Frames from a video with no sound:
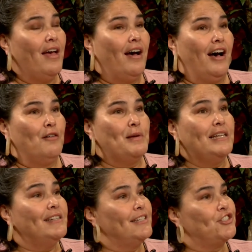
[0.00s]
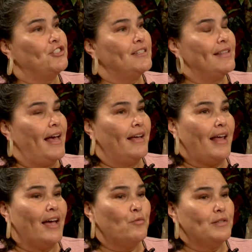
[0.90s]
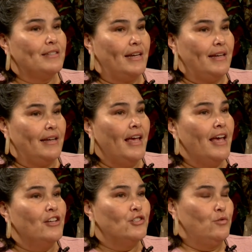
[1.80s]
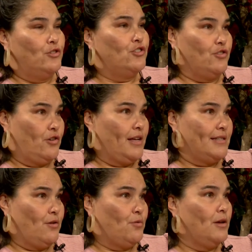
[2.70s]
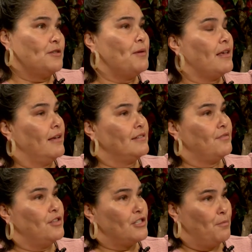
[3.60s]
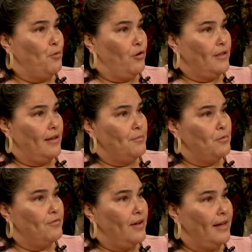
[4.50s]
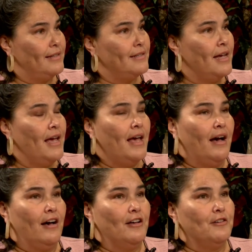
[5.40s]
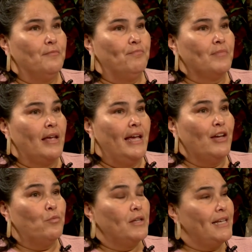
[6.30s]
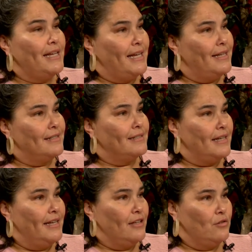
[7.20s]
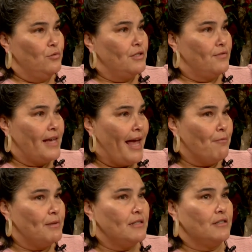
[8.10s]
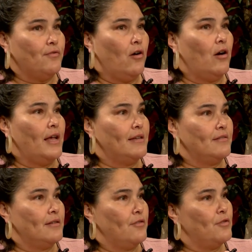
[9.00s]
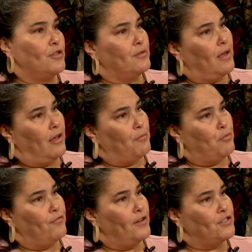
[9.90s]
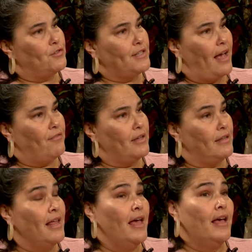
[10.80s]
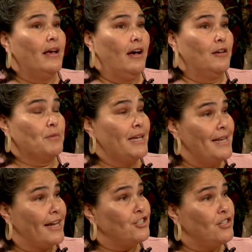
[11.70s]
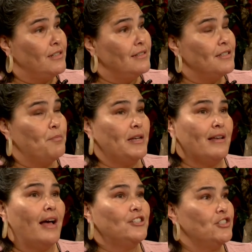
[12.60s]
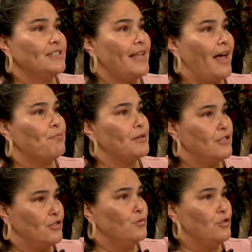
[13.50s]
In addition to that, I would say students should look at Southwest because of the support that it provides. It really is an inclusive campus as far as professors having connections, but not just that, but student